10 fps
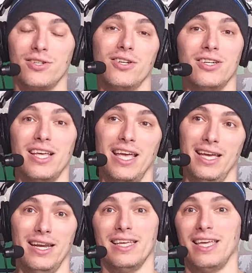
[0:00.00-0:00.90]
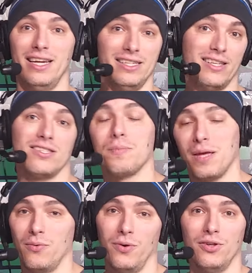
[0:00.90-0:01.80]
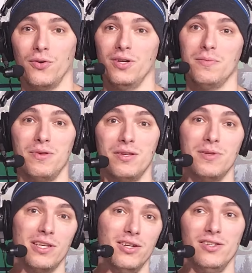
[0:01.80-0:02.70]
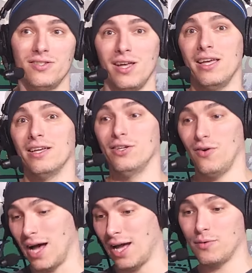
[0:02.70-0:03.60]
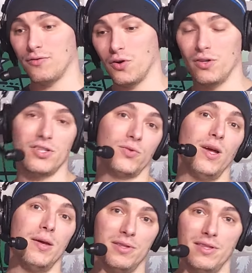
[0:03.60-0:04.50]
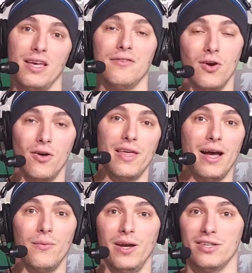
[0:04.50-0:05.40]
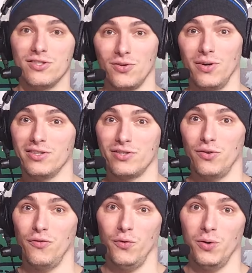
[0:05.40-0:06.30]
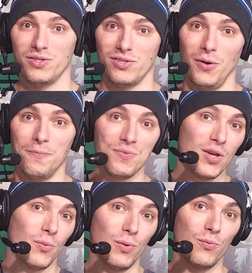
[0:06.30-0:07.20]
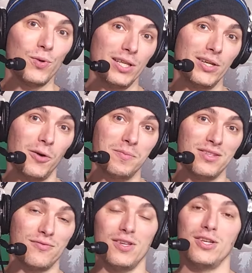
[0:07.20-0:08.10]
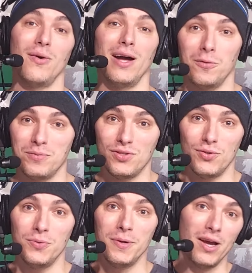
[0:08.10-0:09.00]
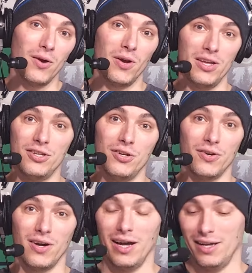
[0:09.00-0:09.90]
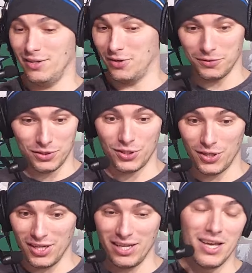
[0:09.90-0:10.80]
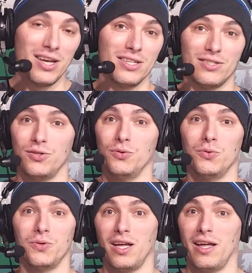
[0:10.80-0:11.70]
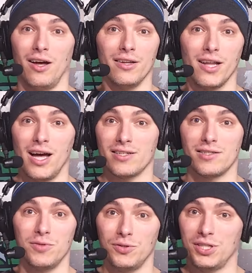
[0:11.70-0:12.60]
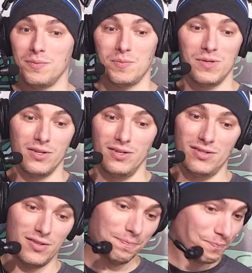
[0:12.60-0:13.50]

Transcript: turn, and I can't anticipate where they're going to be because I would have gone this way, but they have gone that way, and so on and so forth. So we really hope this video helps you in your journey to unlock some new ships because